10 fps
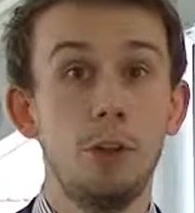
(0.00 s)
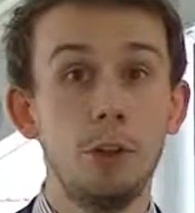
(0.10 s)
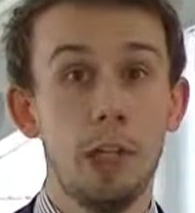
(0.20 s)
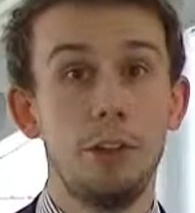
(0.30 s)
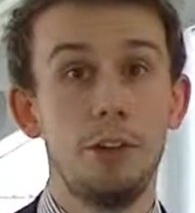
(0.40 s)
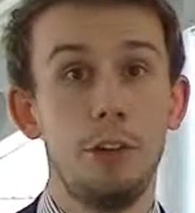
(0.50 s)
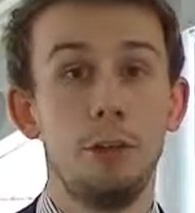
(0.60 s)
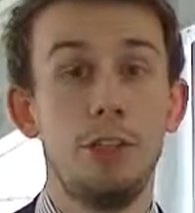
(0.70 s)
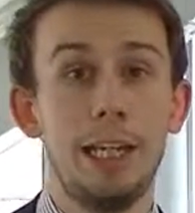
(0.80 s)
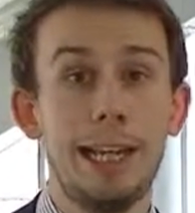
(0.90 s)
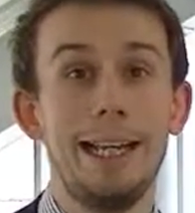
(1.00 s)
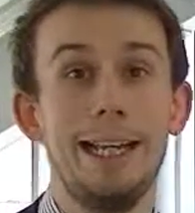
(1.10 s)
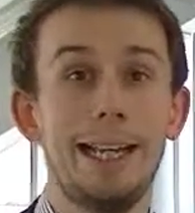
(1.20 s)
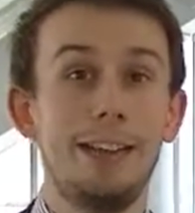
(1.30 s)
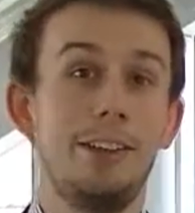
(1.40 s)
challenges for Year 8
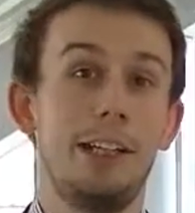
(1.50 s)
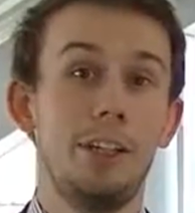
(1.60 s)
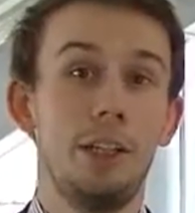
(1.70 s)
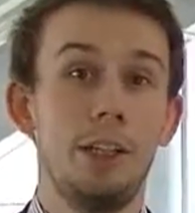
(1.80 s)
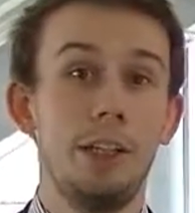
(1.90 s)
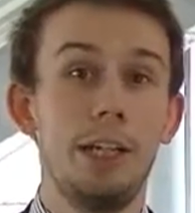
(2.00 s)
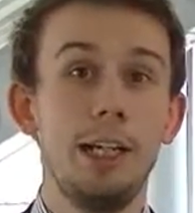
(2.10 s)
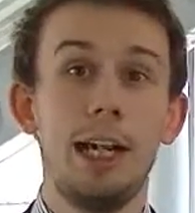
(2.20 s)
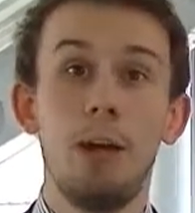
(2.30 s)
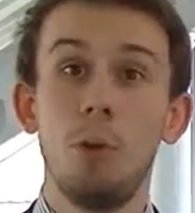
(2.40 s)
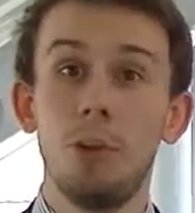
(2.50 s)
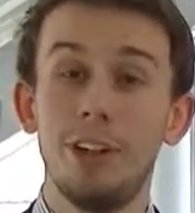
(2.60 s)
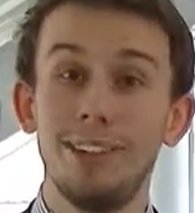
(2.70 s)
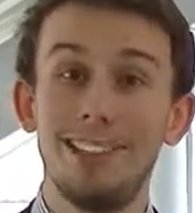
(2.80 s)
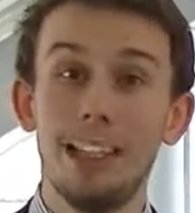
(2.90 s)
and Year 9. And what
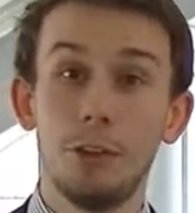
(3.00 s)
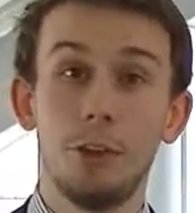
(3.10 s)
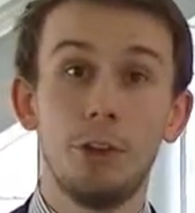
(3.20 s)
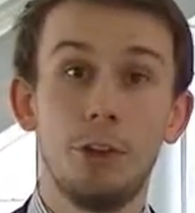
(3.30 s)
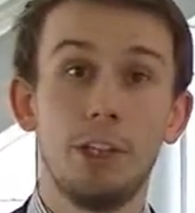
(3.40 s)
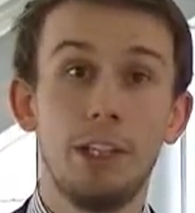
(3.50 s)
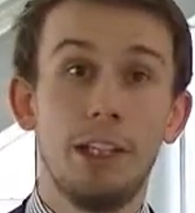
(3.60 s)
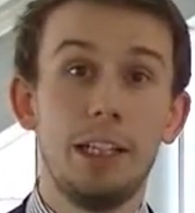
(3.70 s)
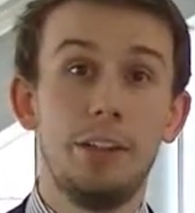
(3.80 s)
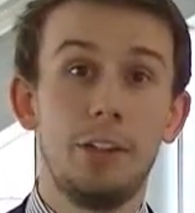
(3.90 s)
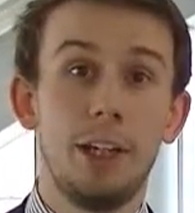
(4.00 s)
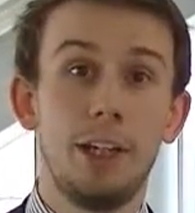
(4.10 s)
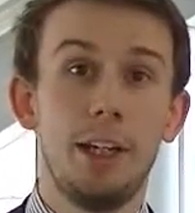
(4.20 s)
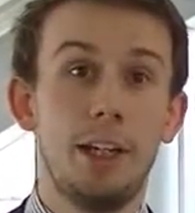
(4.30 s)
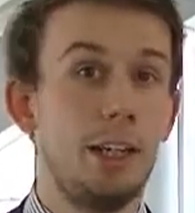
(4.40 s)
that's given us is
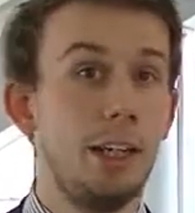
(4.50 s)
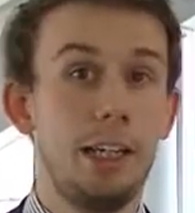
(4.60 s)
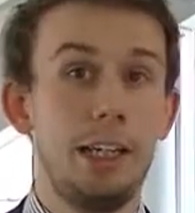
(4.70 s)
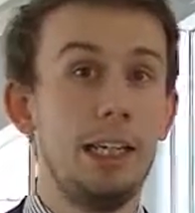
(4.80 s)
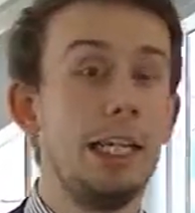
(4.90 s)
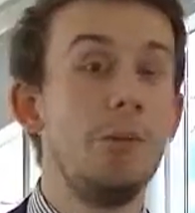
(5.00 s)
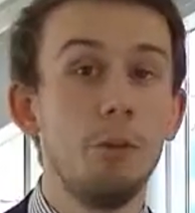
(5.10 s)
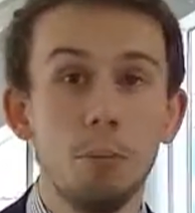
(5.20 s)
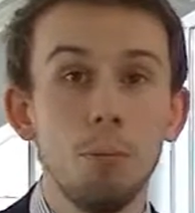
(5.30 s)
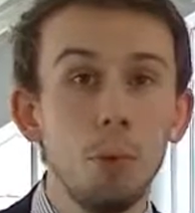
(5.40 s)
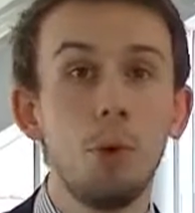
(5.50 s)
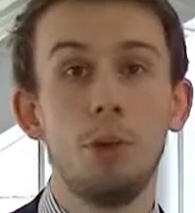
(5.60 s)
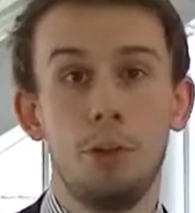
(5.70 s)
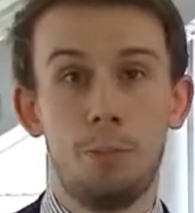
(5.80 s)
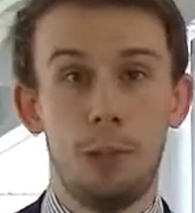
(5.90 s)
even more
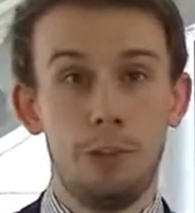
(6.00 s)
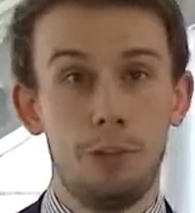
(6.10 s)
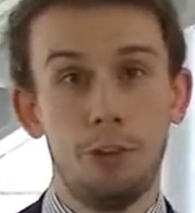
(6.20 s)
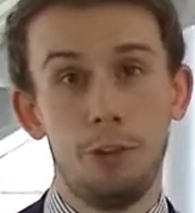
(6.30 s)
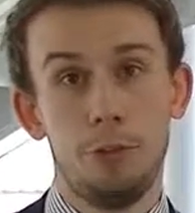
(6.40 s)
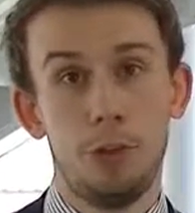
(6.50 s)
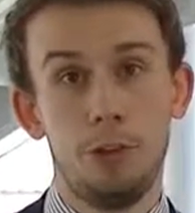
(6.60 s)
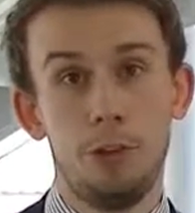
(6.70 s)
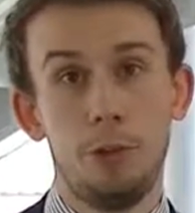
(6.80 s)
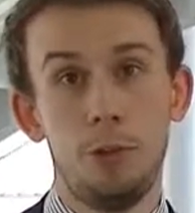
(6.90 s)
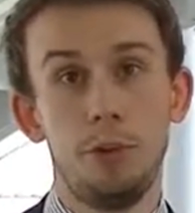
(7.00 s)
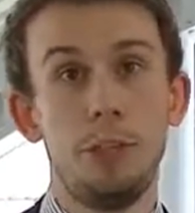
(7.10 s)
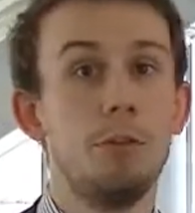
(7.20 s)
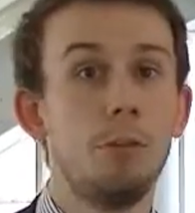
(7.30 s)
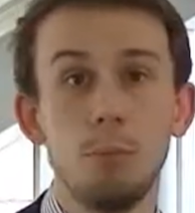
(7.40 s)
experiences for our students,
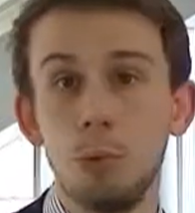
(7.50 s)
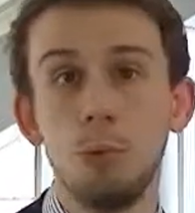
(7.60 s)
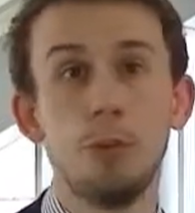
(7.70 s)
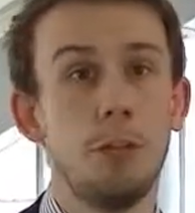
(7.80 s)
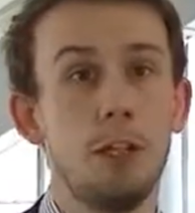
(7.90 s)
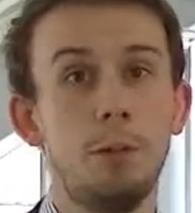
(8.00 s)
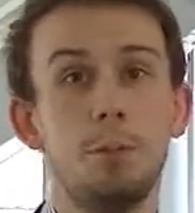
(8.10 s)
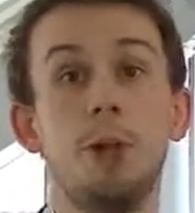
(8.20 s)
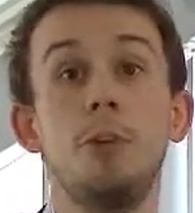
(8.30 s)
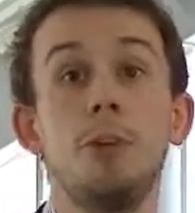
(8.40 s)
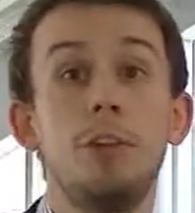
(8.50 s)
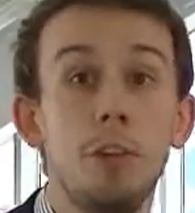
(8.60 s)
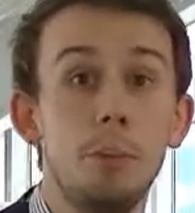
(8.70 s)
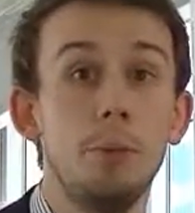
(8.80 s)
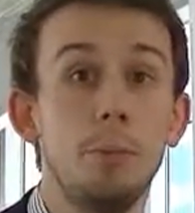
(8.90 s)
even more development, both in
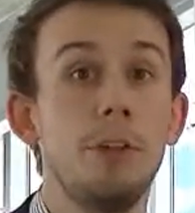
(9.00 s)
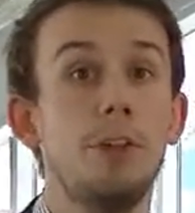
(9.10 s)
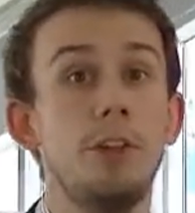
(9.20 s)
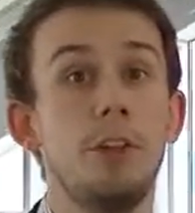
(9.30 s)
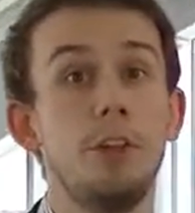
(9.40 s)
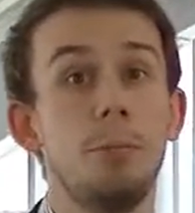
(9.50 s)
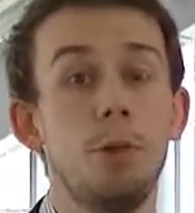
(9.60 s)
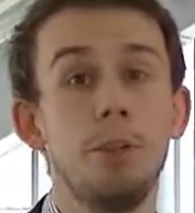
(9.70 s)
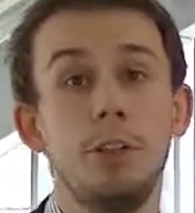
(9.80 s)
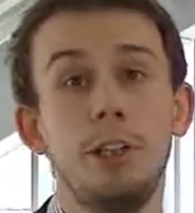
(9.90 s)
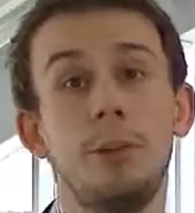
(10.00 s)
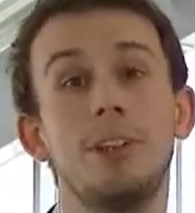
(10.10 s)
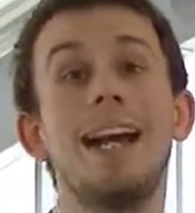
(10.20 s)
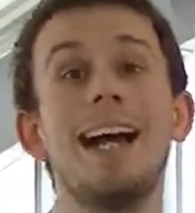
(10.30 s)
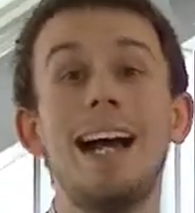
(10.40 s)
terms of their business and enterprise skills
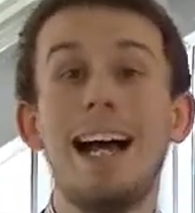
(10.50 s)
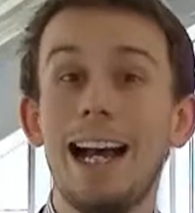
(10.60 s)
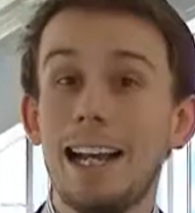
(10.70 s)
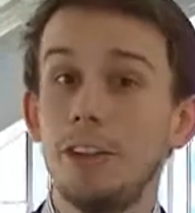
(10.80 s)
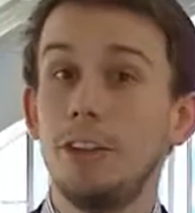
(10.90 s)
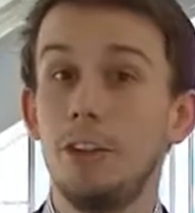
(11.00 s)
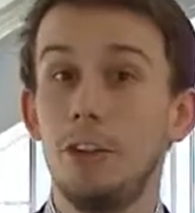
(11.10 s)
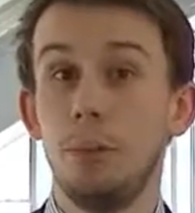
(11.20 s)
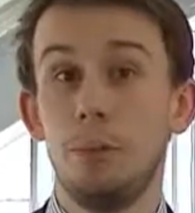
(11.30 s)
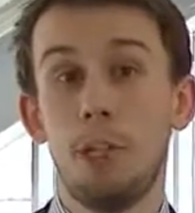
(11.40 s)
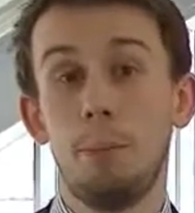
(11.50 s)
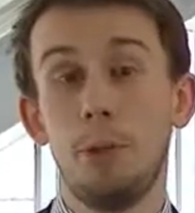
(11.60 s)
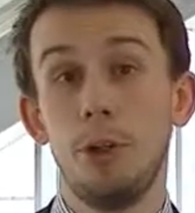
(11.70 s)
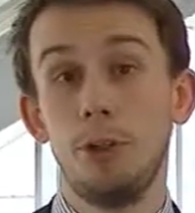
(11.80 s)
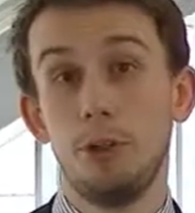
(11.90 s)
and in terms of their
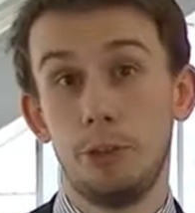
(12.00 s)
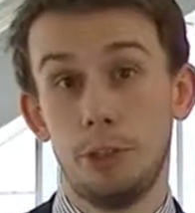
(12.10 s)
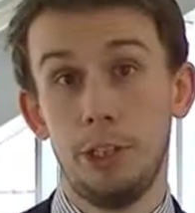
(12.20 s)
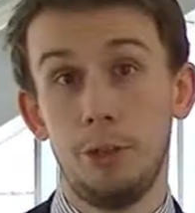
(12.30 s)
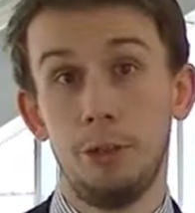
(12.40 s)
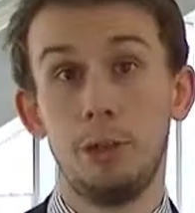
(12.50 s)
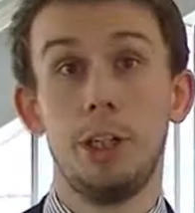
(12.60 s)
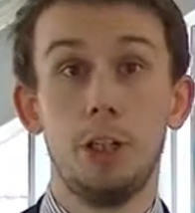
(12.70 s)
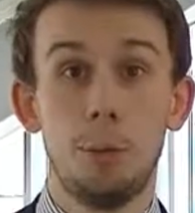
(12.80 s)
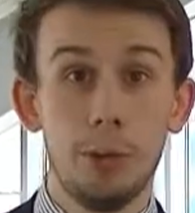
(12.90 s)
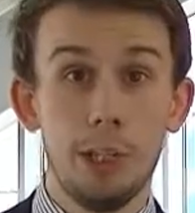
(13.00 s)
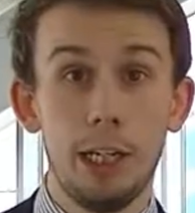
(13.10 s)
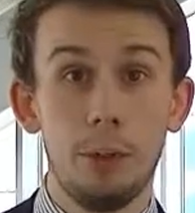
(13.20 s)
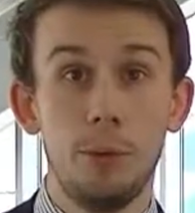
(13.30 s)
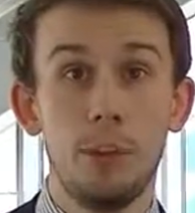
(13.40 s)
personal skills,
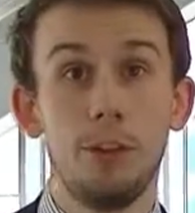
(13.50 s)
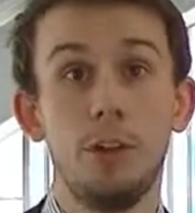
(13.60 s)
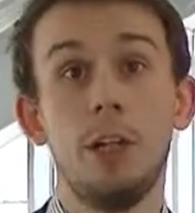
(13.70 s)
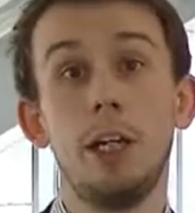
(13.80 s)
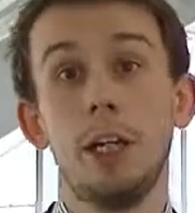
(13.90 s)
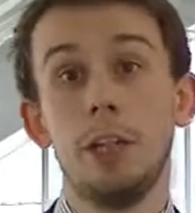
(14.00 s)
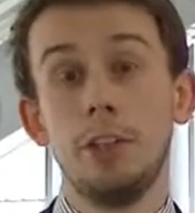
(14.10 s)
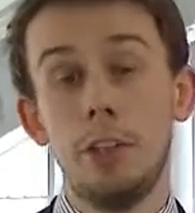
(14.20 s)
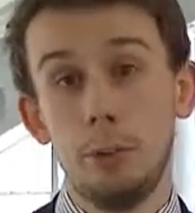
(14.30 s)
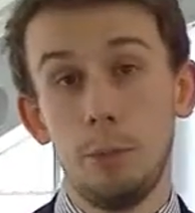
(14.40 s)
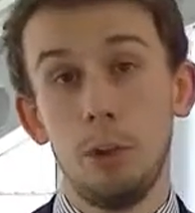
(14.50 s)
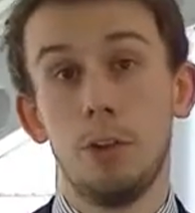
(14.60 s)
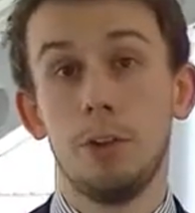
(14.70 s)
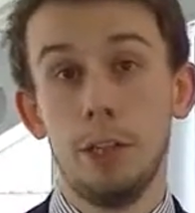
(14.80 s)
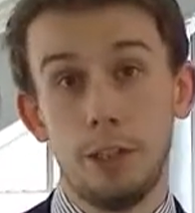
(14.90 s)
communicating with each other,
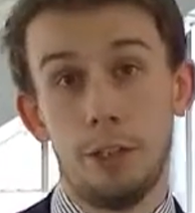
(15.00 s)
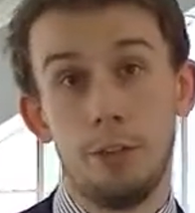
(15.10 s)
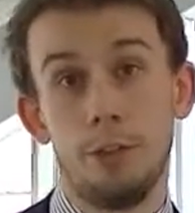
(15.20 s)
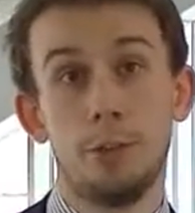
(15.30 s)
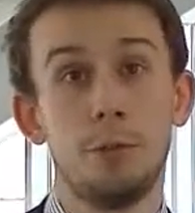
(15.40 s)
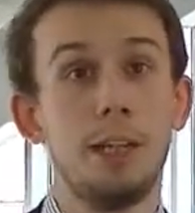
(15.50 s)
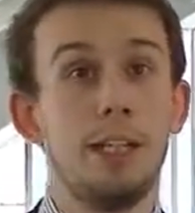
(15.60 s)
teamwork, that kind of stuff.